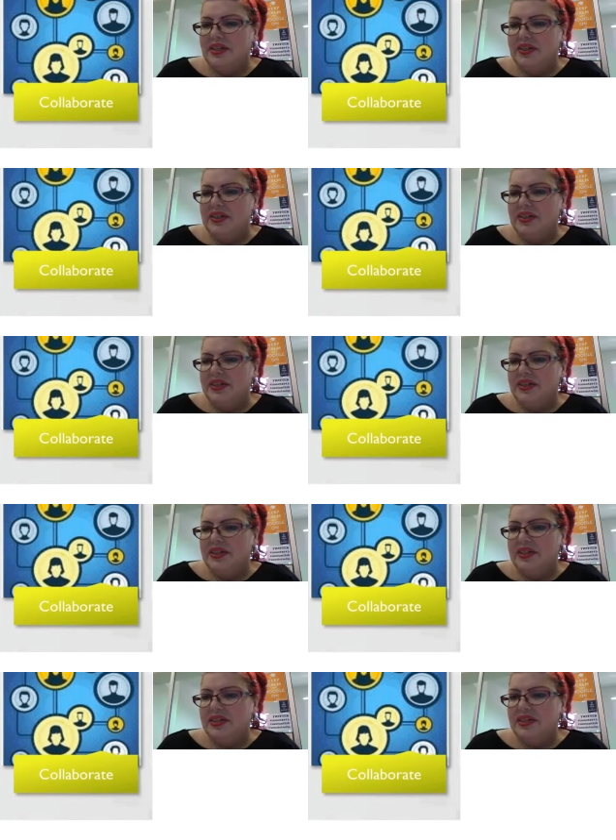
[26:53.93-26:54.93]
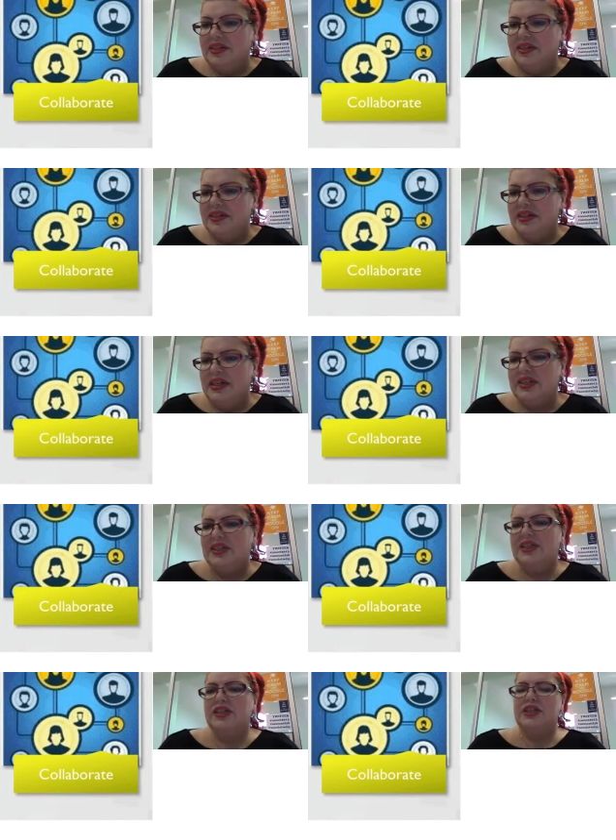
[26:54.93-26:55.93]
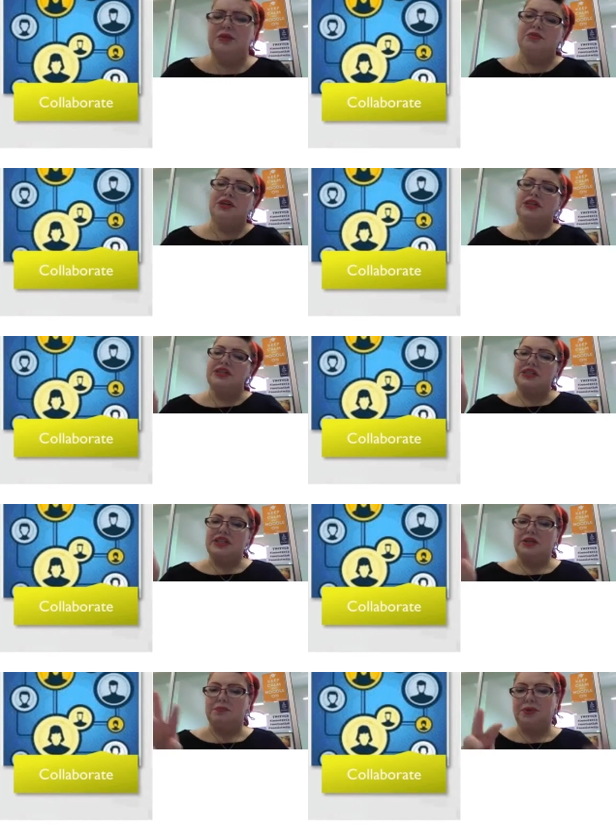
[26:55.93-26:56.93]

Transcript: connecting you to other Moodlers.